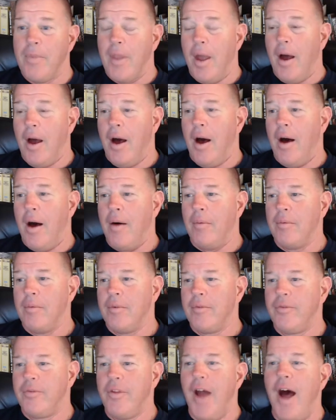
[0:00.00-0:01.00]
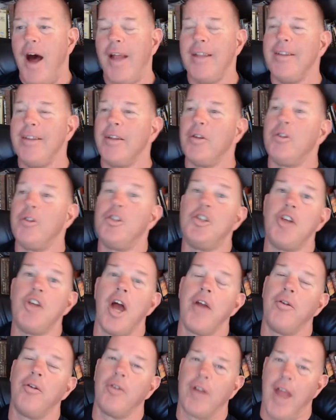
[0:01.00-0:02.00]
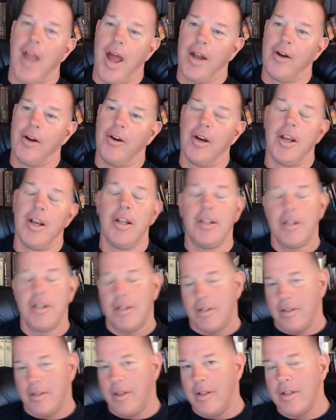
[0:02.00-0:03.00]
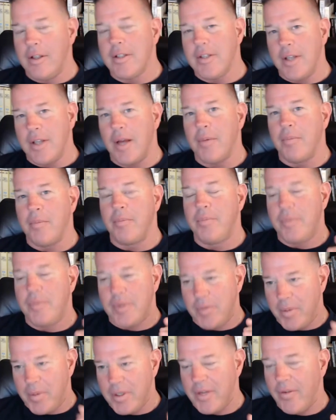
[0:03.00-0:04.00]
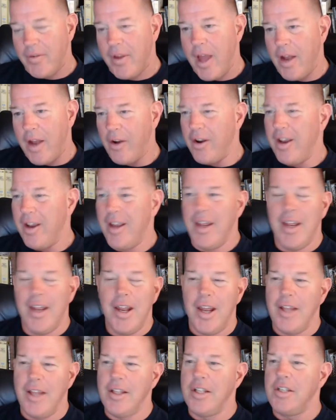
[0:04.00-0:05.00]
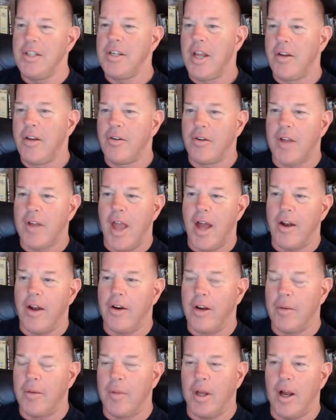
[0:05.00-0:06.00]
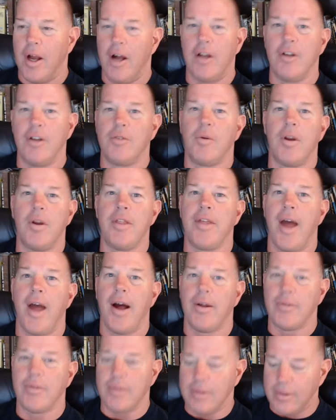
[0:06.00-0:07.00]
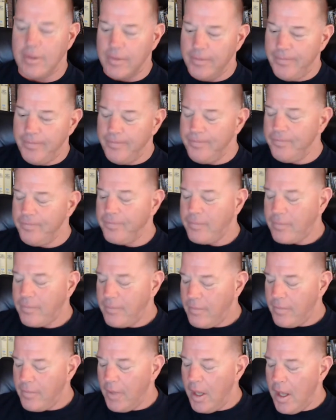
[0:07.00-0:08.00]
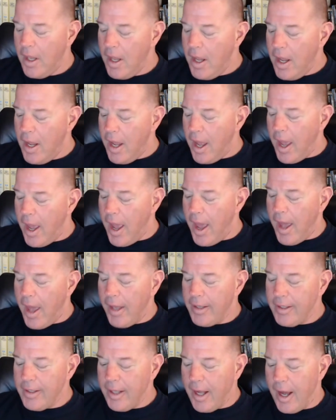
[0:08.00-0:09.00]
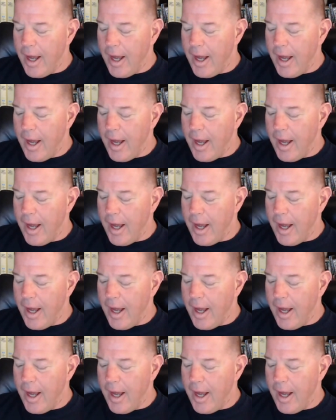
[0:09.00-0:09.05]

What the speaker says: Not in the general category, in the sub specific category. In the general category, I'm like 120,000, and